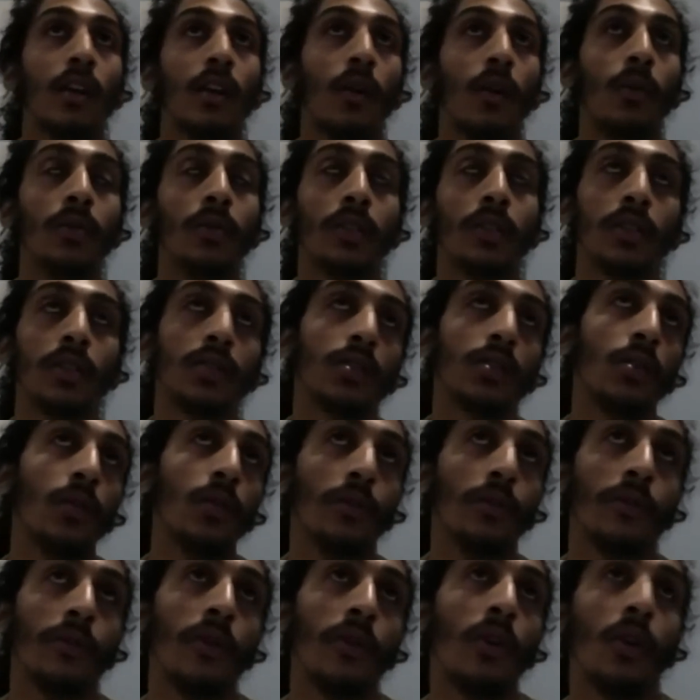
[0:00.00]
only so
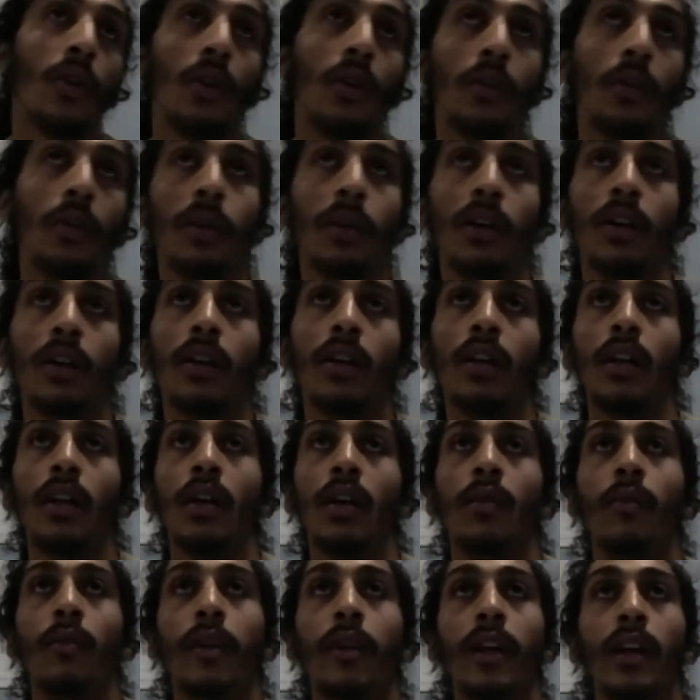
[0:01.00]
far, but
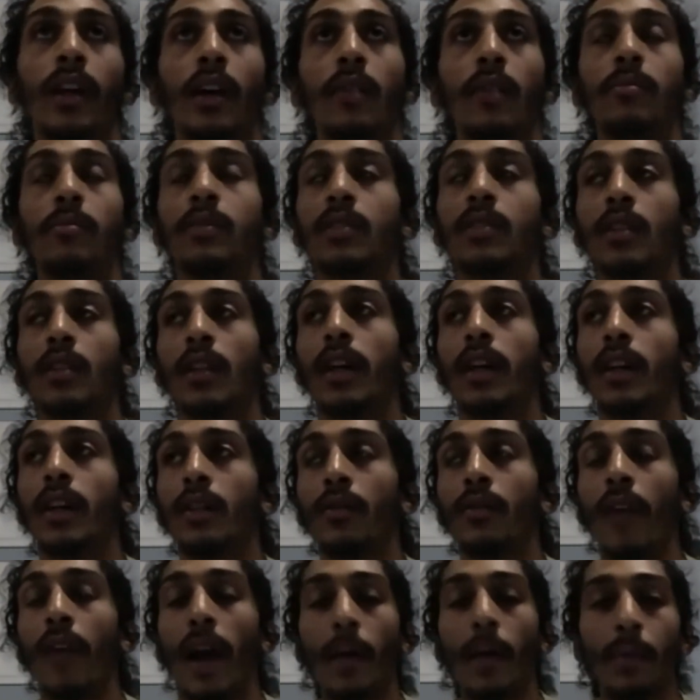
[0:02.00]
when it comes to like
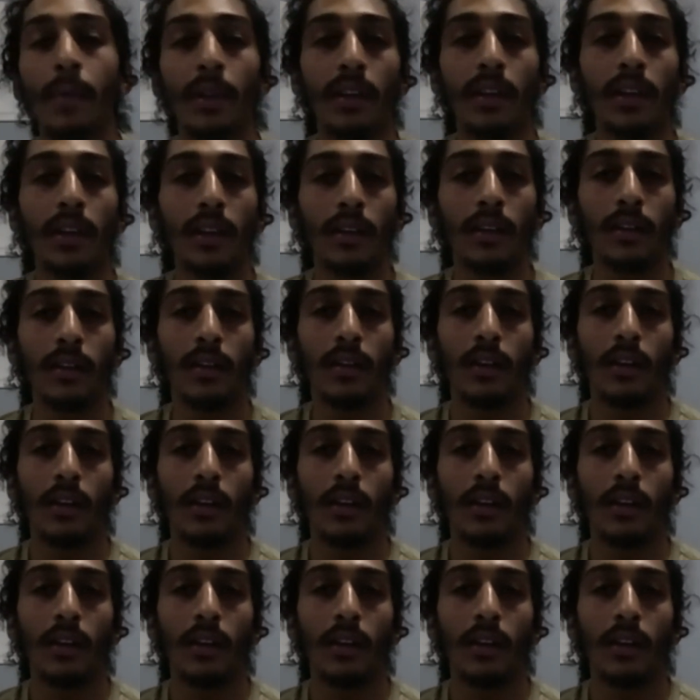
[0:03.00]
grappling,